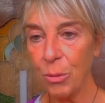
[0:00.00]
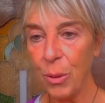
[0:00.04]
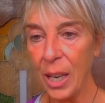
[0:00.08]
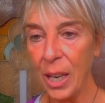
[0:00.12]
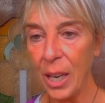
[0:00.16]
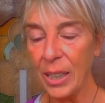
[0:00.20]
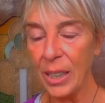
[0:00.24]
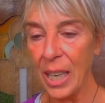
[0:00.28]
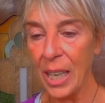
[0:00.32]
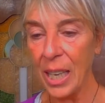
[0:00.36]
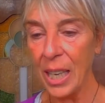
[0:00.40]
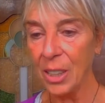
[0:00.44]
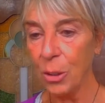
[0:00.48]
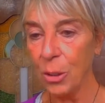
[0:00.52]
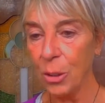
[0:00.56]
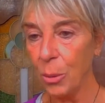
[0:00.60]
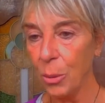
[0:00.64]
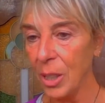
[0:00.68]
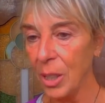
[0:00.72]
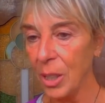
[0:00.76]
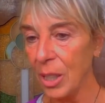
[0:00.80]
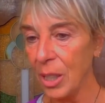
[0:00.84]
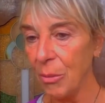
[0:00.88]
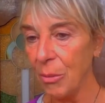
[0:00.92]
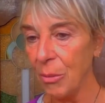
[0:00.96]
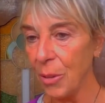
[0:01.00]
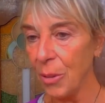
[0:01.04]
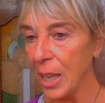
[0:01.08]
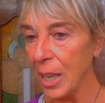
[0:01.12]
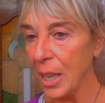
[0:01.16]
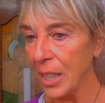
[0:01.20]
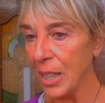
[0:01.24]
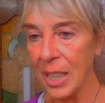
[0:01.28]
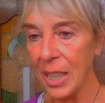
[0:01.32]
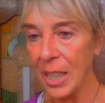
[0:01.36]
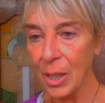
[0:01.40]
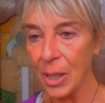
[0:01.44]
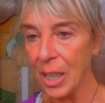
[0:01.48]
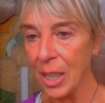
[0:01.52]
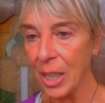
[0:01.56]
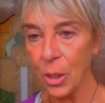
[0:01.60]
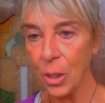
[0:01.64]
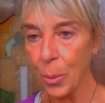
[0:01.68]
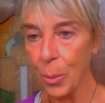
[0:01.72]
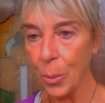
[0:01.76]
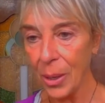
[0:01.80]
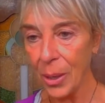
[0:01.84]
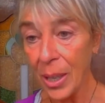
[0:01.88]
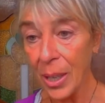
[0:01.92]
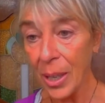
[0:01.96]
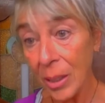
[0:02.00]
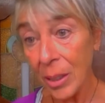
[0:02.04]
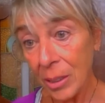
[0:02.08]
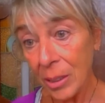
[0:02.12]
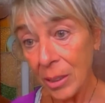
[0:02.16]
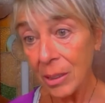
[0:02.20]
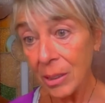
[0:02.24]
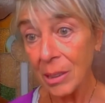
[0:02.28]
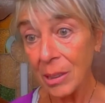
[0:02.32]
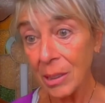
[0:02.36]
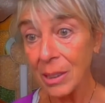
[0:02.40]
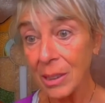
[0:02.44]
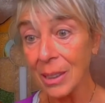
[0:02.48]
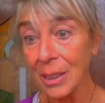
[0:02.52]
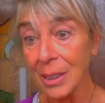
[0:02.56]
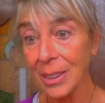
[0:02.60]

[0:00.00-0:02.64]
find any relief anywhere else.